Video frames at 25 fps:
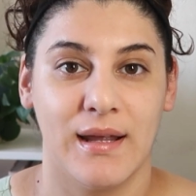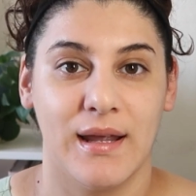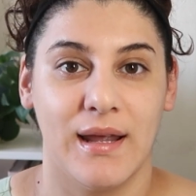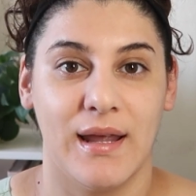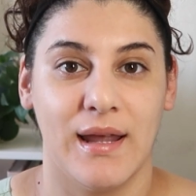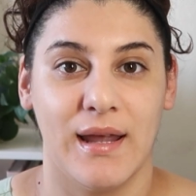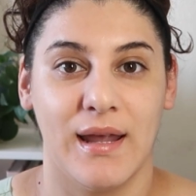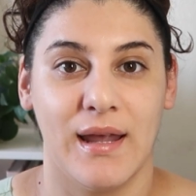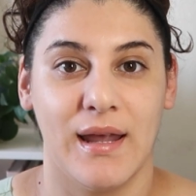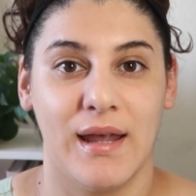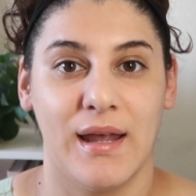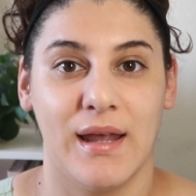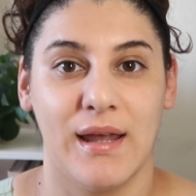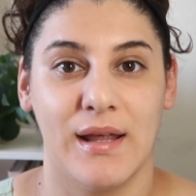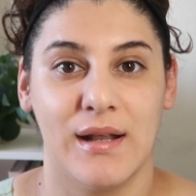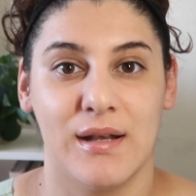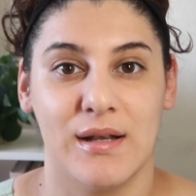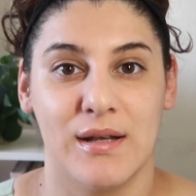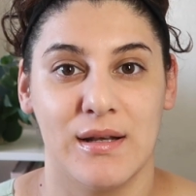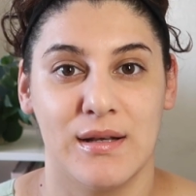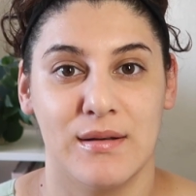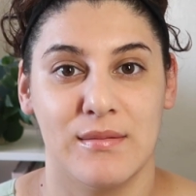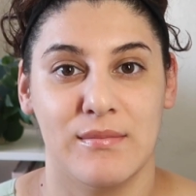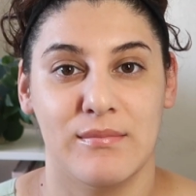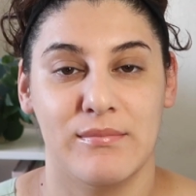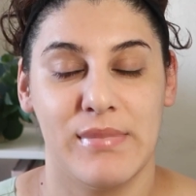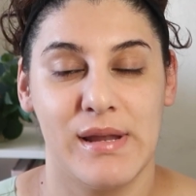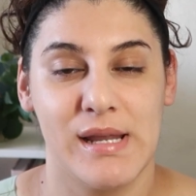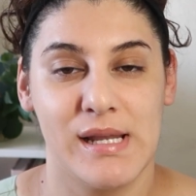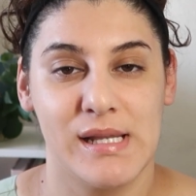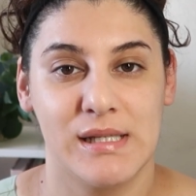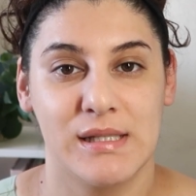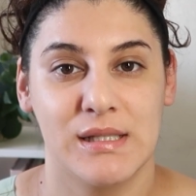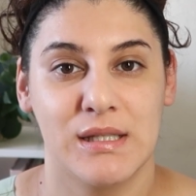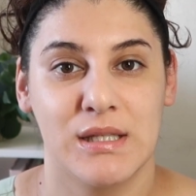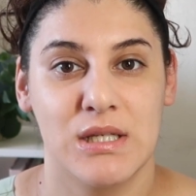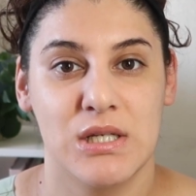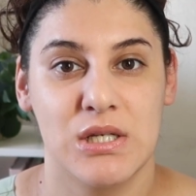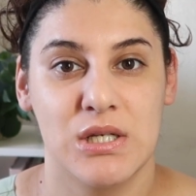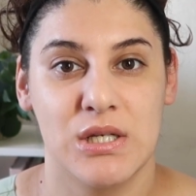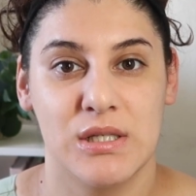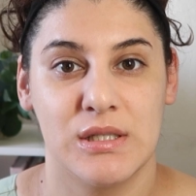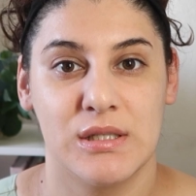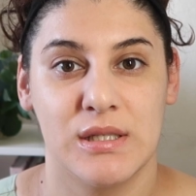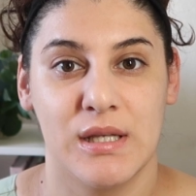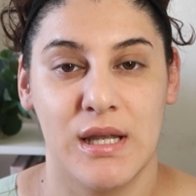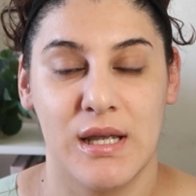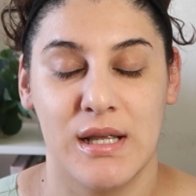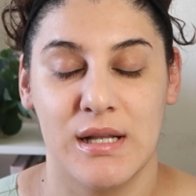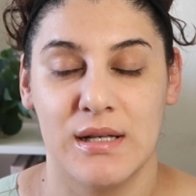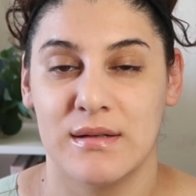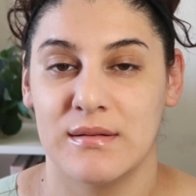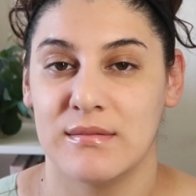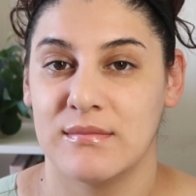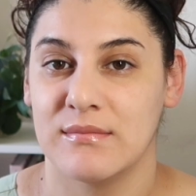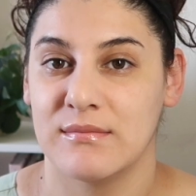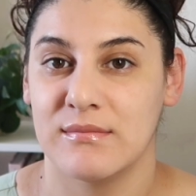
And basically, she said,